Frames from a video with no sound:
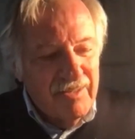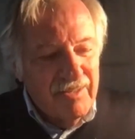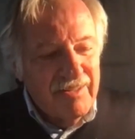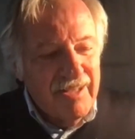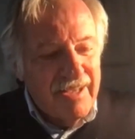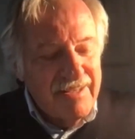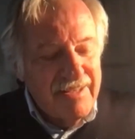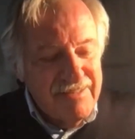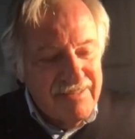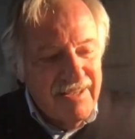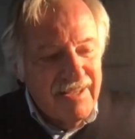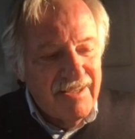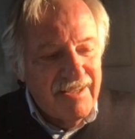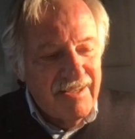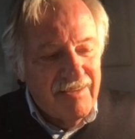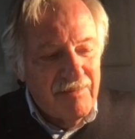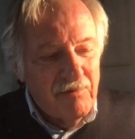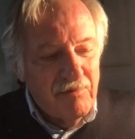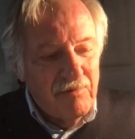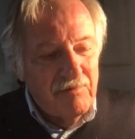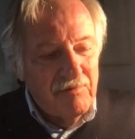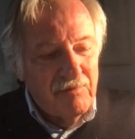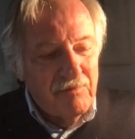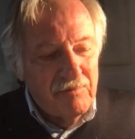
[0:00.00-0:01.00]
I
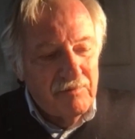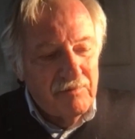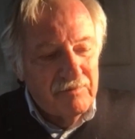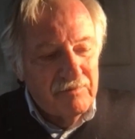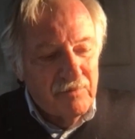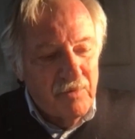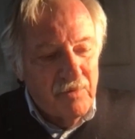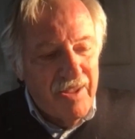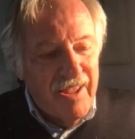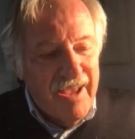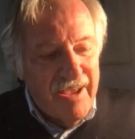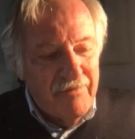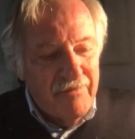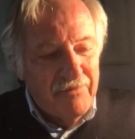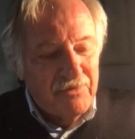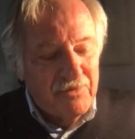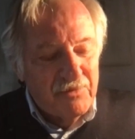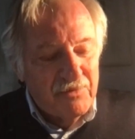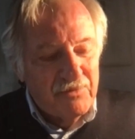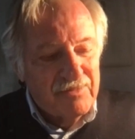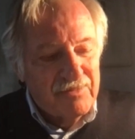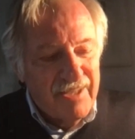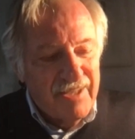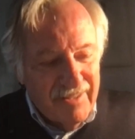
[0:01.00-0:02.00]
think we have
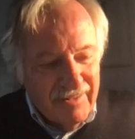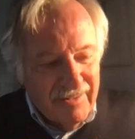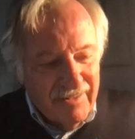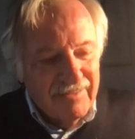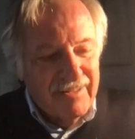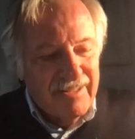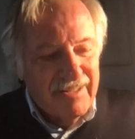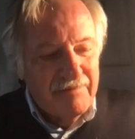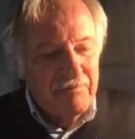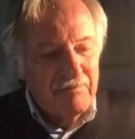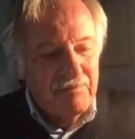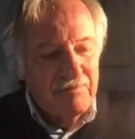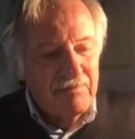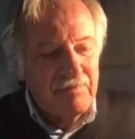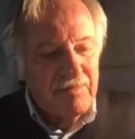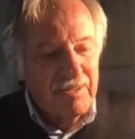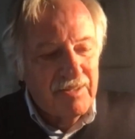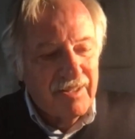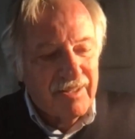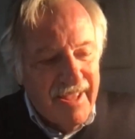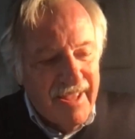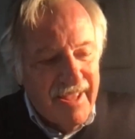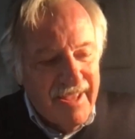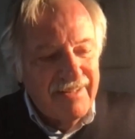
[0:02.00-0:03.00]
to tell them
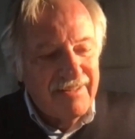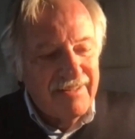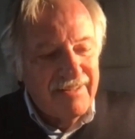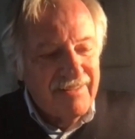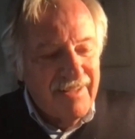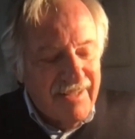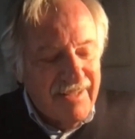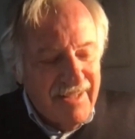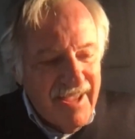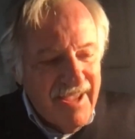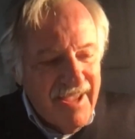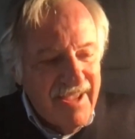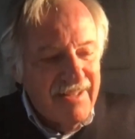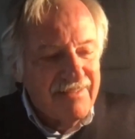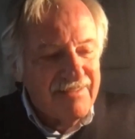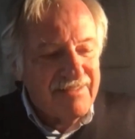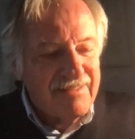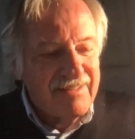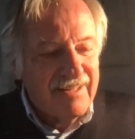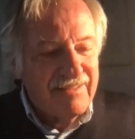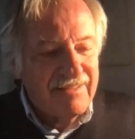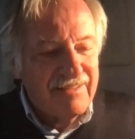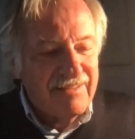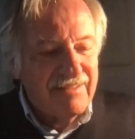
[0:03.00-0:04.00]
again and again
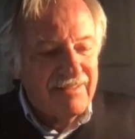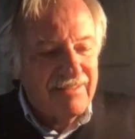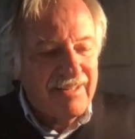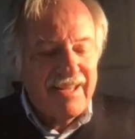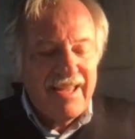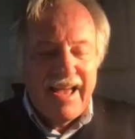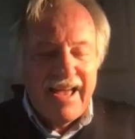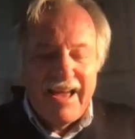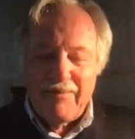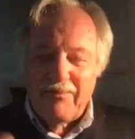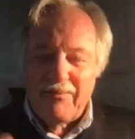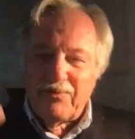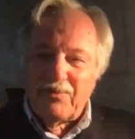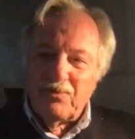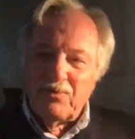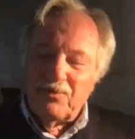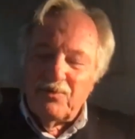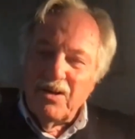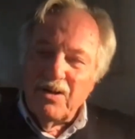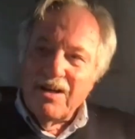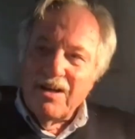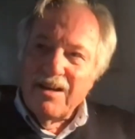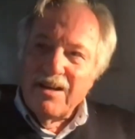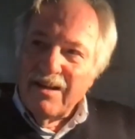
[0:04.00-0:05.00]
that they have
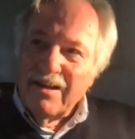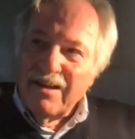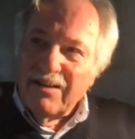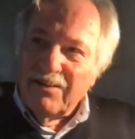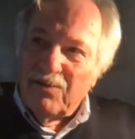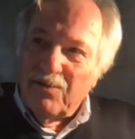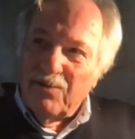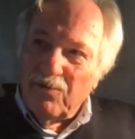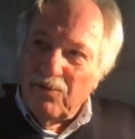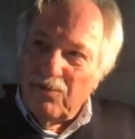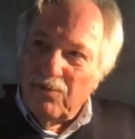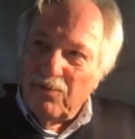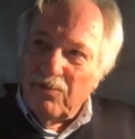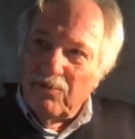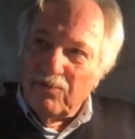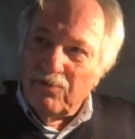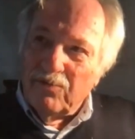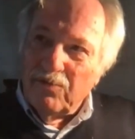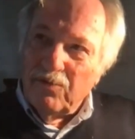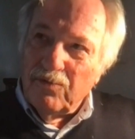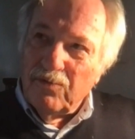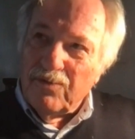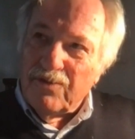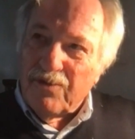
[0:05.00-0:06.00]
to
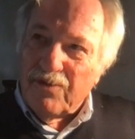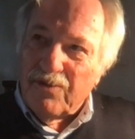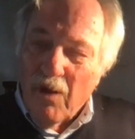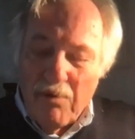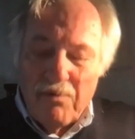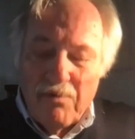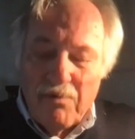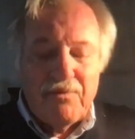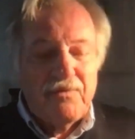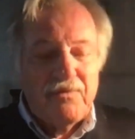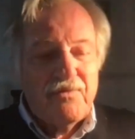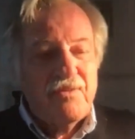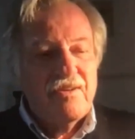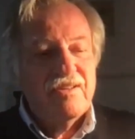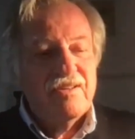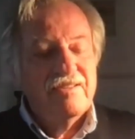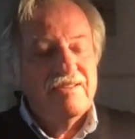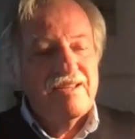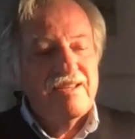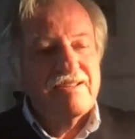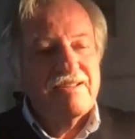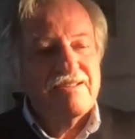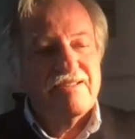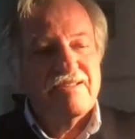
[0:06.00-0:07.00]
solve
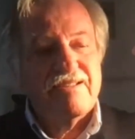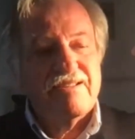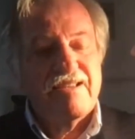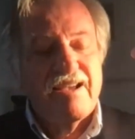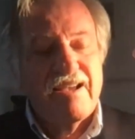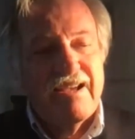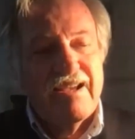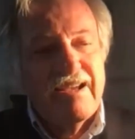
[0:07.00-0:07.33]
this